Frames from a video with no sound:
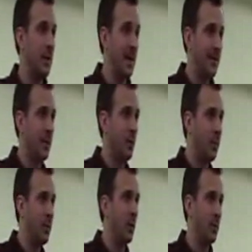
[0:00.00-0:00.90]
have
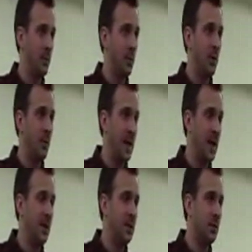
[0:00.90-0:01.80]
full-blown
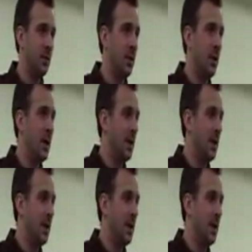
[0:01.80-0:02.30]
panic disorder.